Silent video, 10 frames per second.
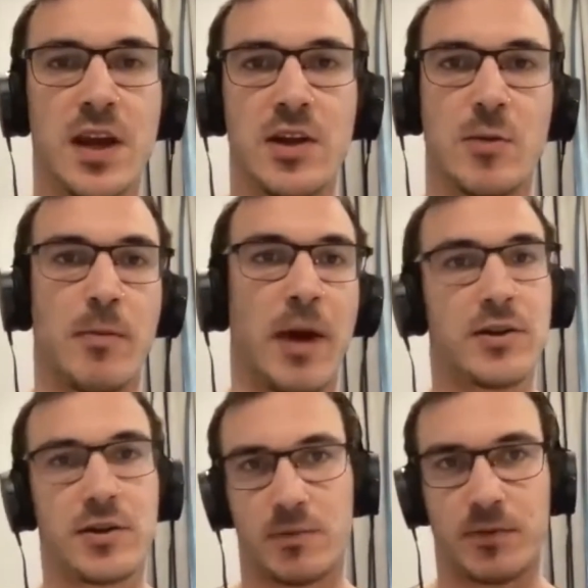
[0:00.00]
no matter
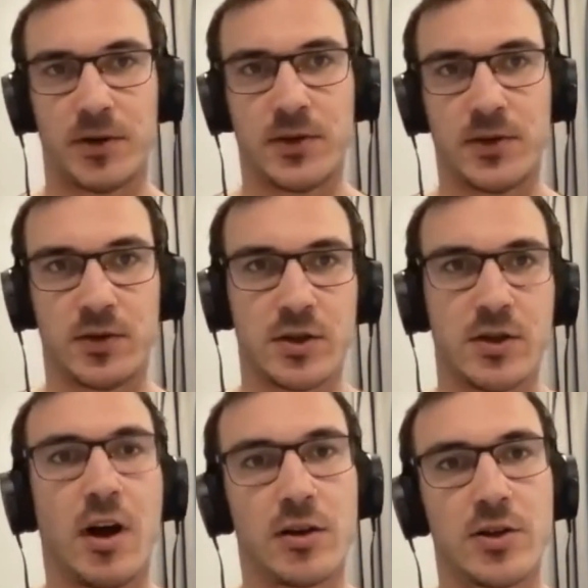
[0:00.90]
their pursuits,
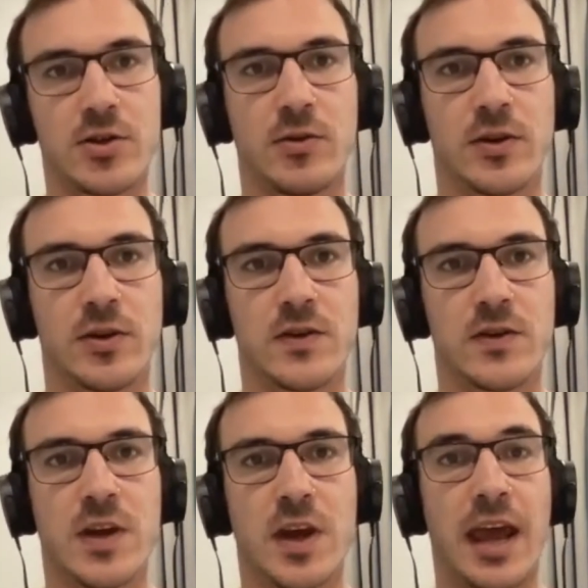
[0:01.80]
knowledge
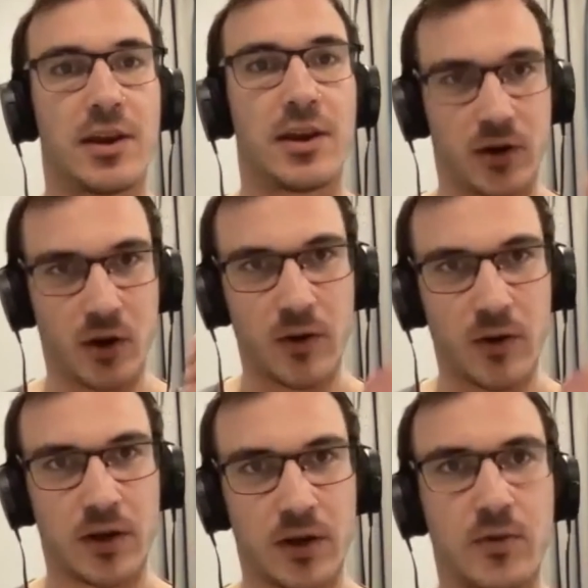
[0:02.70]
holders. And they're
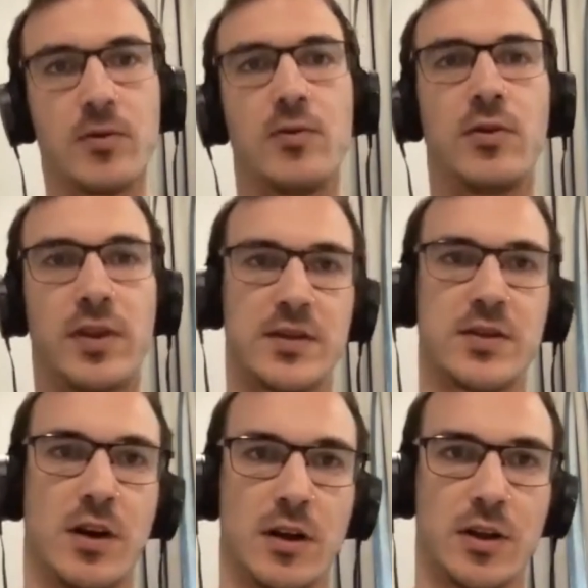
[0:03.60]
going through this
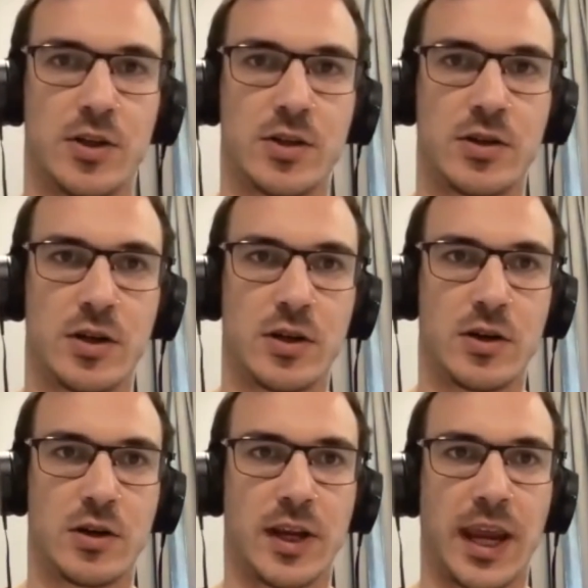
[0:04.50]
knowledge
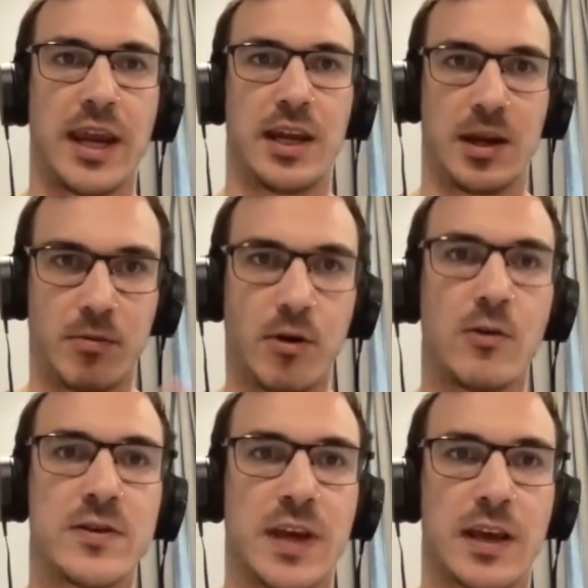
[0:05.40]
gaining
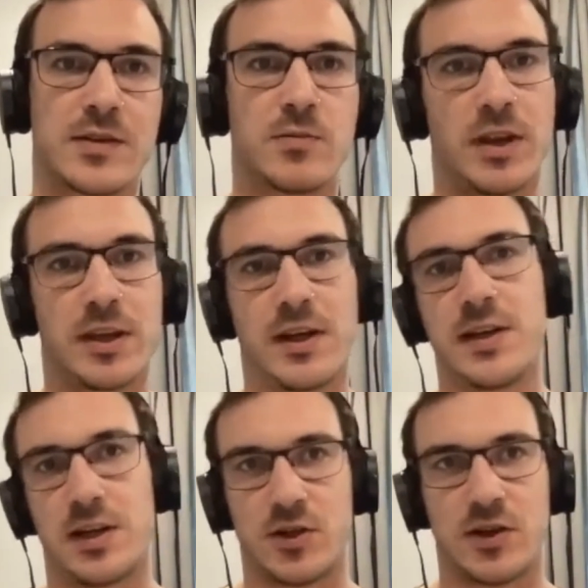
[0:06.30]
process with an
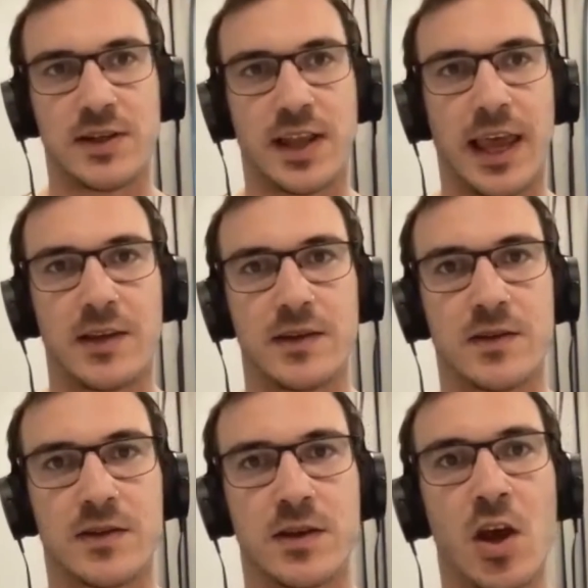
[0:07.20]
Indigenous
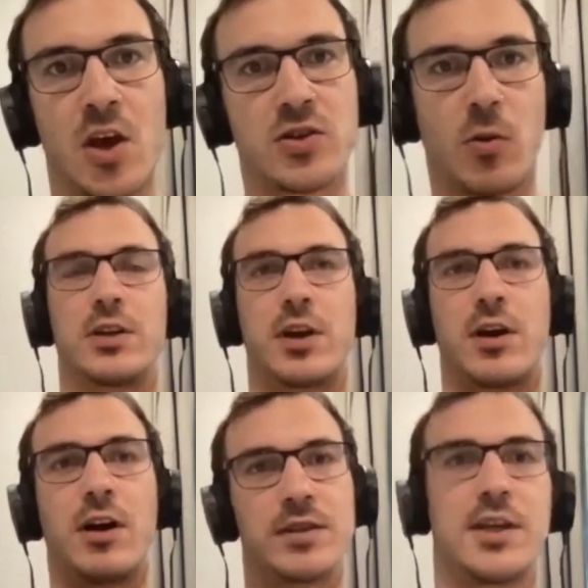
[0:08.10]
lens. So the
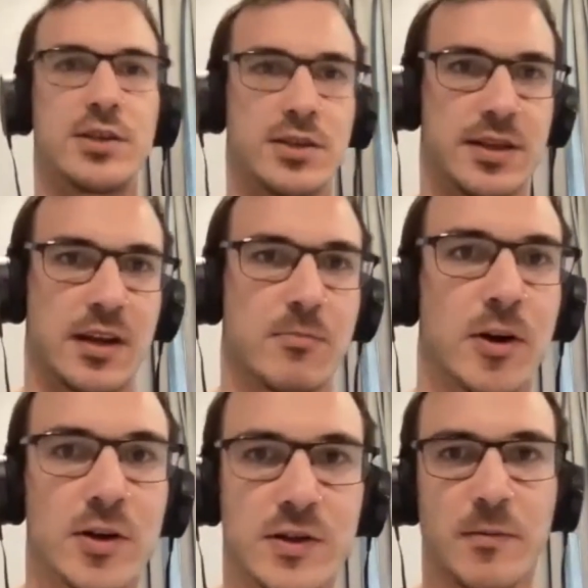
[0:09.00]
conversations that
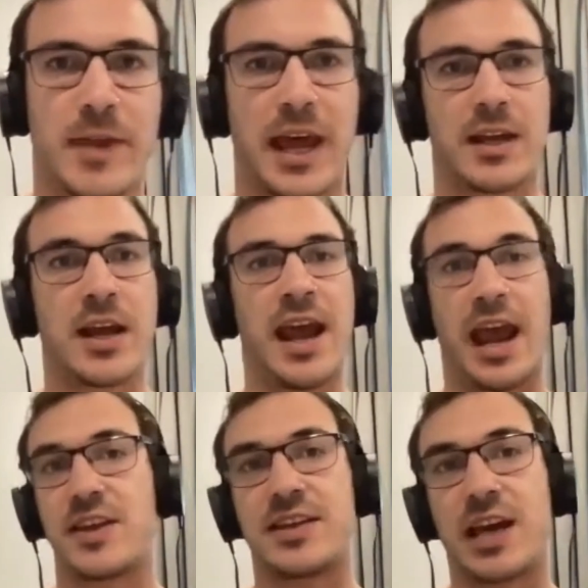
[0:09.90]
emerge from that
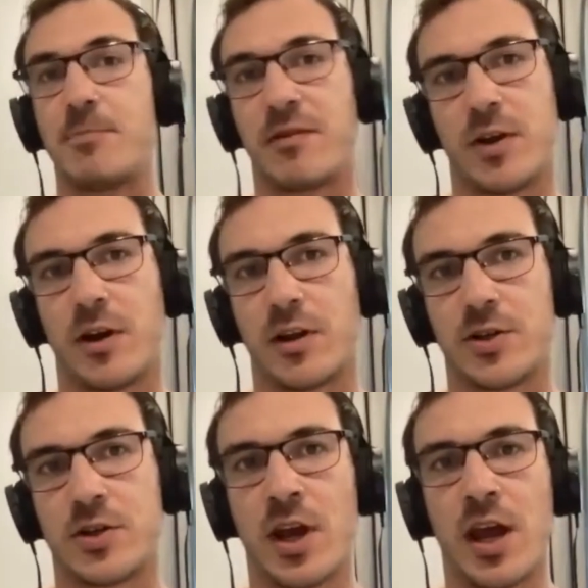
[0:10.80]
and the type of
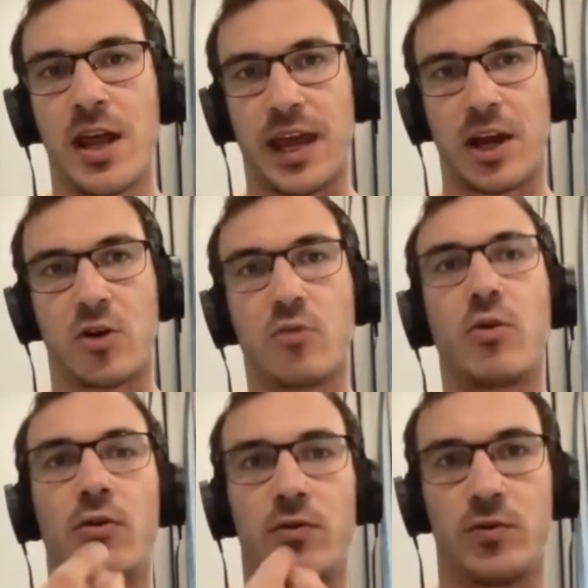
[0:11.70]
knowledge that
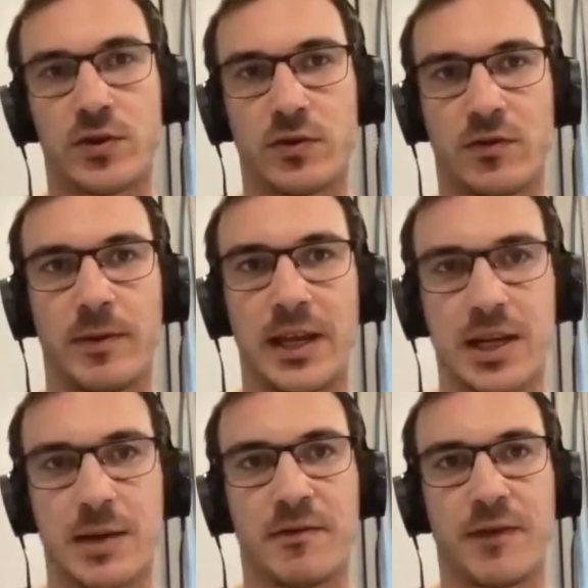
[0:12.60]
grows from that
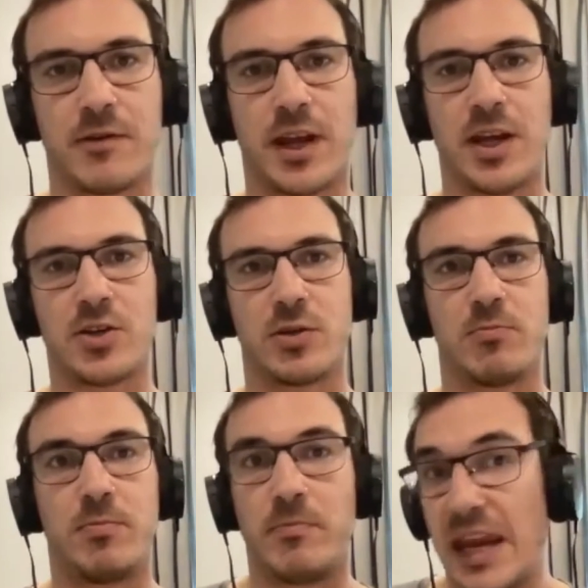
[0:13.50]
type of foundation
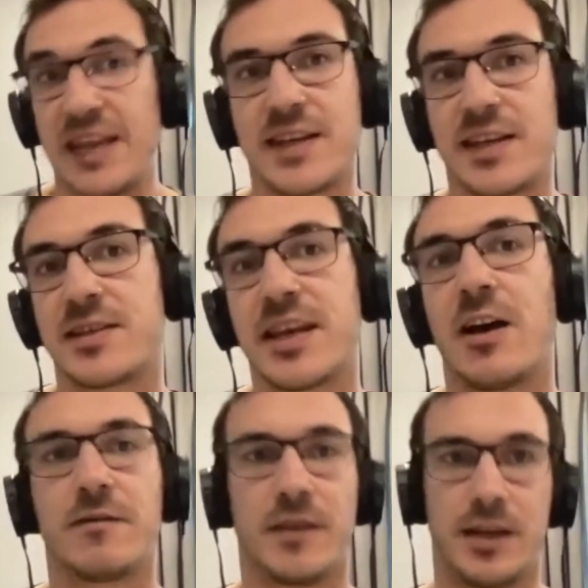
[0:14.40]
is
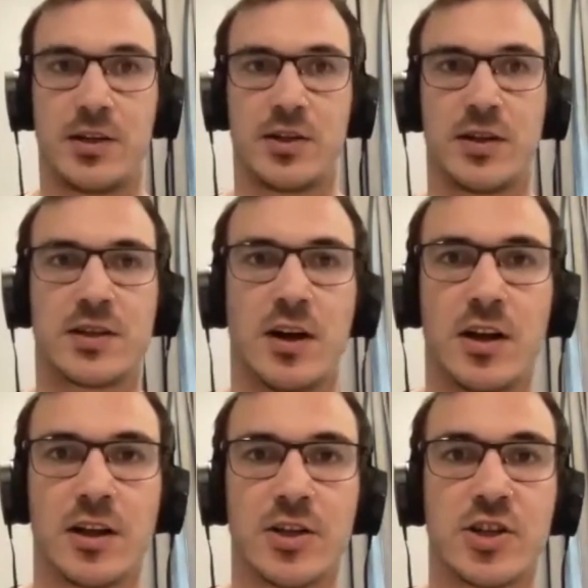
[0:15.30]
itself Indigenous
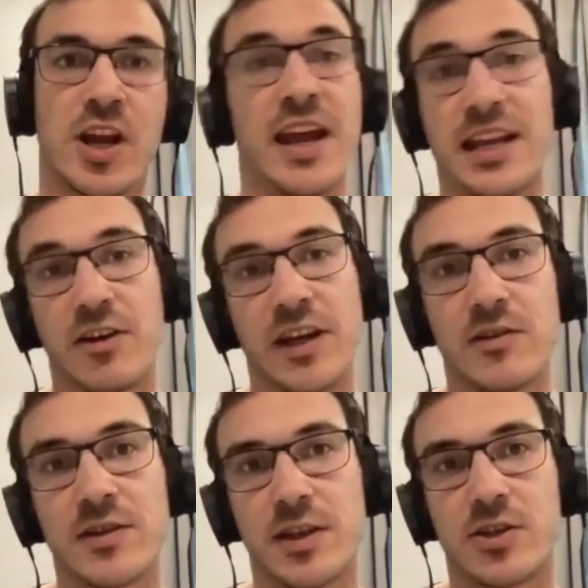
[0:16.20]
knowledge. Now,
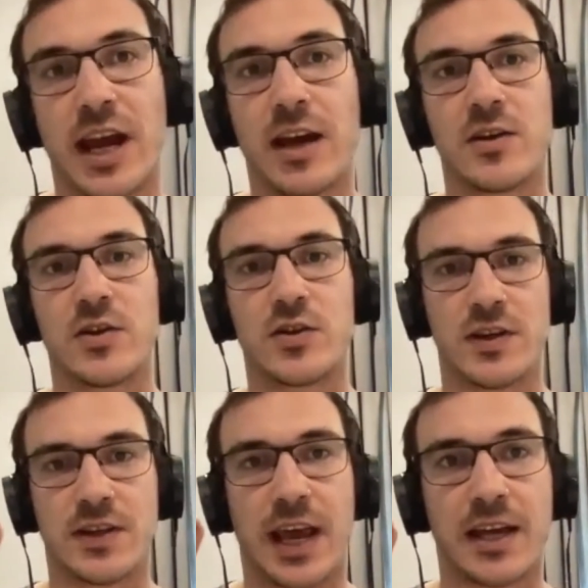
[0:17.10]
here's the challenge,
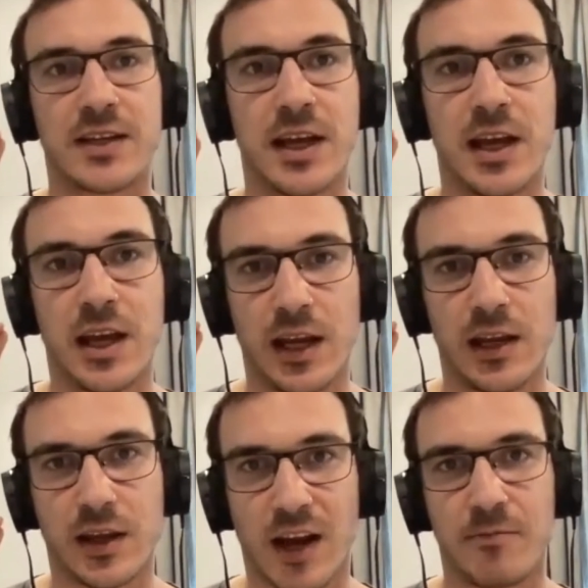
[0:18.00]
is that
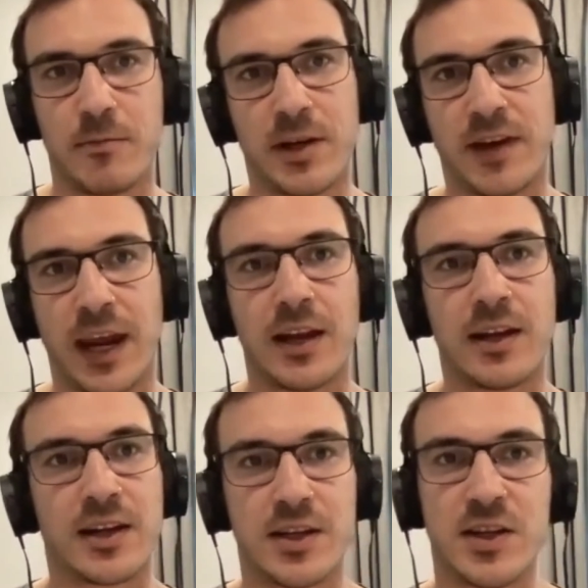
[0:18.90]
the government of
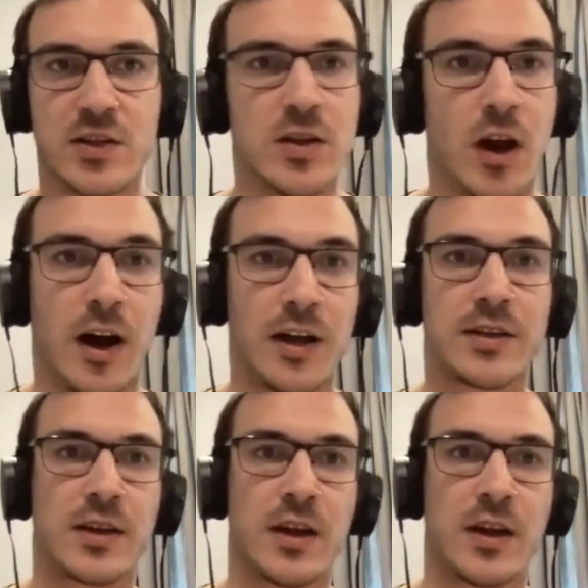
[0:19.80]
Canada does not